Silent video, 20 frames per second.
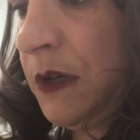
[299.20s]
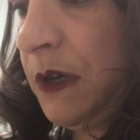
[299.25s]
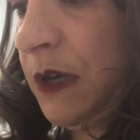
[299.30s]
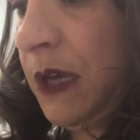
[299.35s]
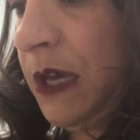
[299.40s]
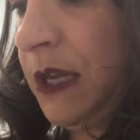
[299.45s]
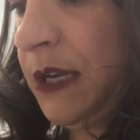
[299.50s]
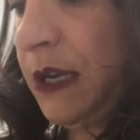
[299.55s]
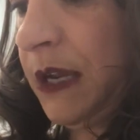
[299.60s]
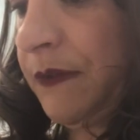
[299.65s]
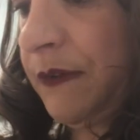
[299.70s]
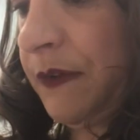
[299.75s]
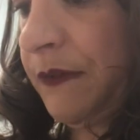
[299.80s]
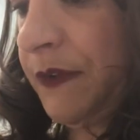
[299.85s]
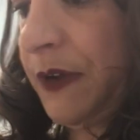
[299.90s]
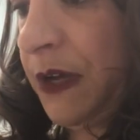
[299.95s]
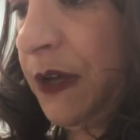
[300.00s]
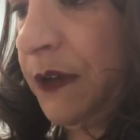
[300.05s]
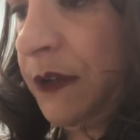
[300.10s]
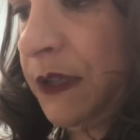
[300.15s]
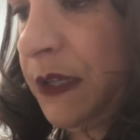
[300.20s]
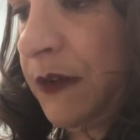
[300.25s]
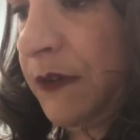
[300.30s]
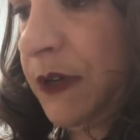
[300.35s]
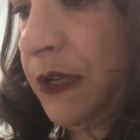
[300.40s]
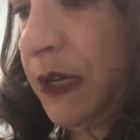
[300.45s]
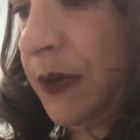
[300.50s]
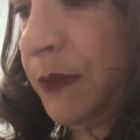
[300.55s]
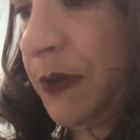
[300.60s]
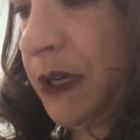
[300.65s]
It never fails. Every time